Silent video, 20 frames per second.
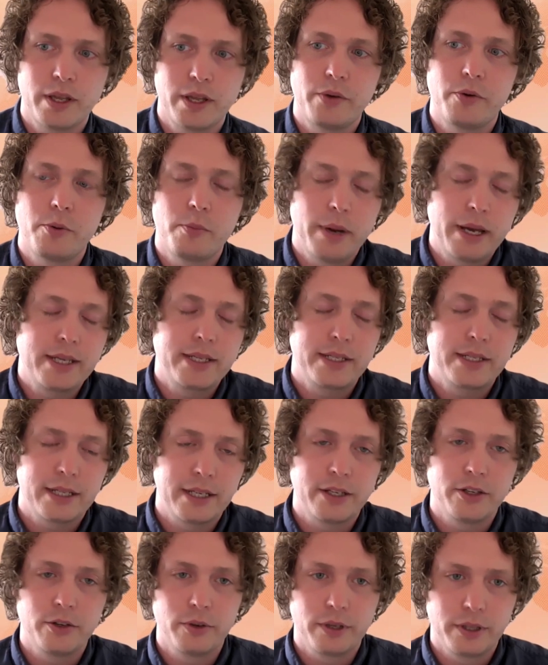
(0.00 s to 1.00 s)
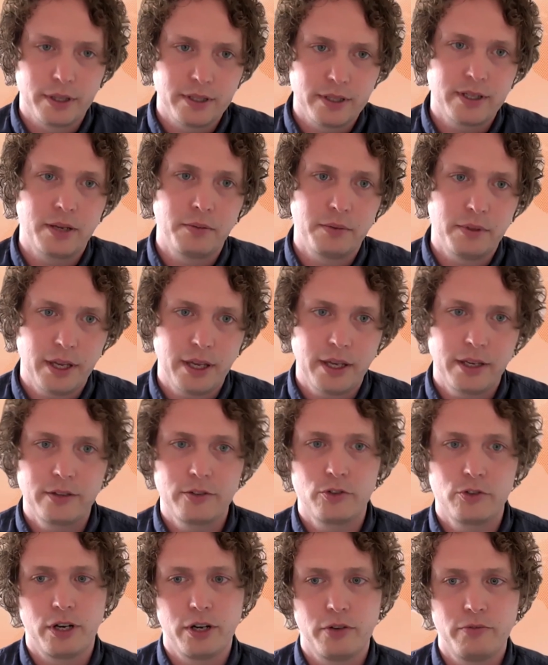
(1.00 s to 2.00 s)
but they were basically doing the same
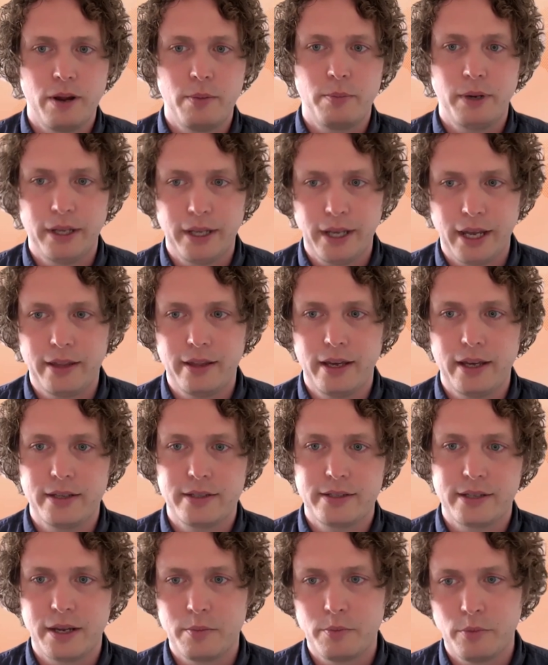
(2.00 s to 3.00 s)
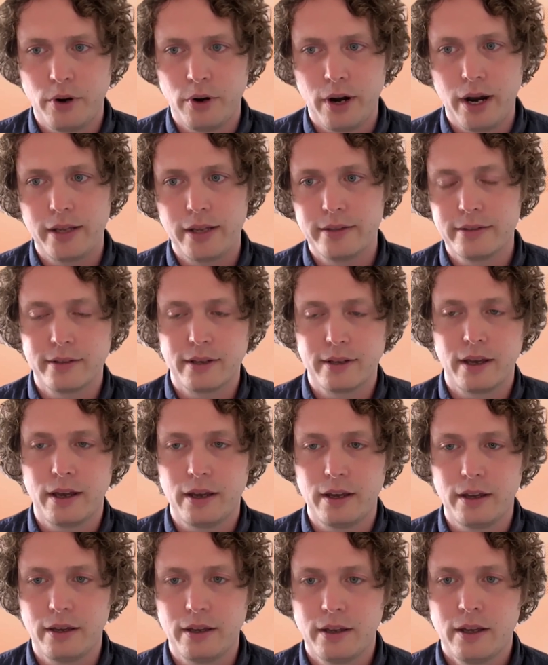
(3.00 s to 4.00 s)
thing, trying to replicate that same brand
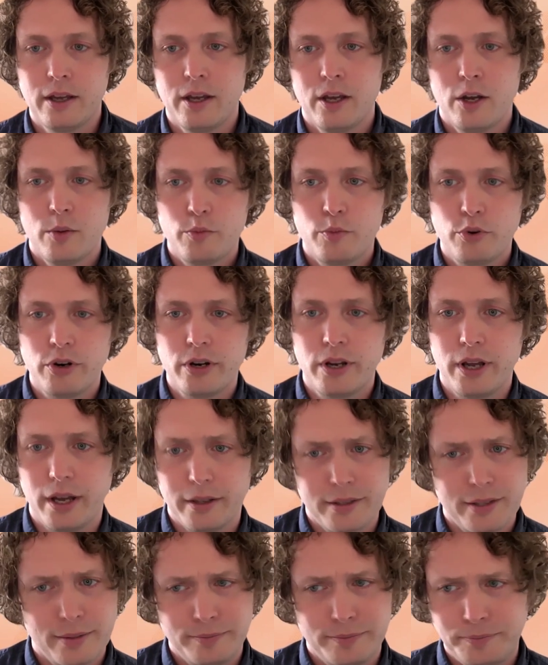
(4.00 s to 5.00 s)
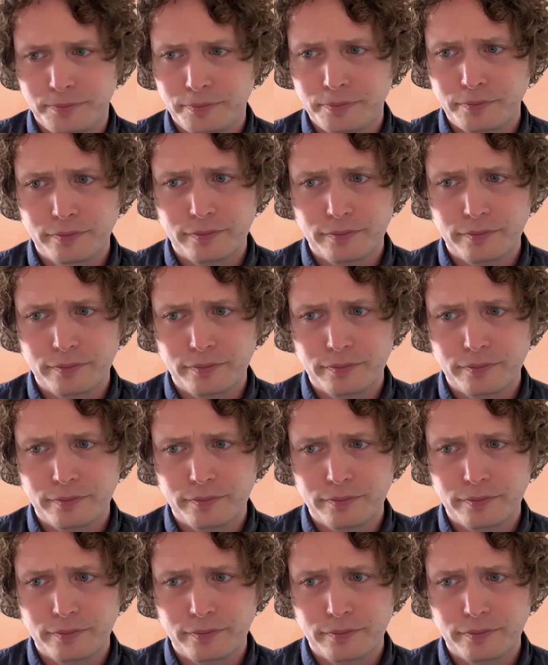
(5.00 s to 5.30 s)
product.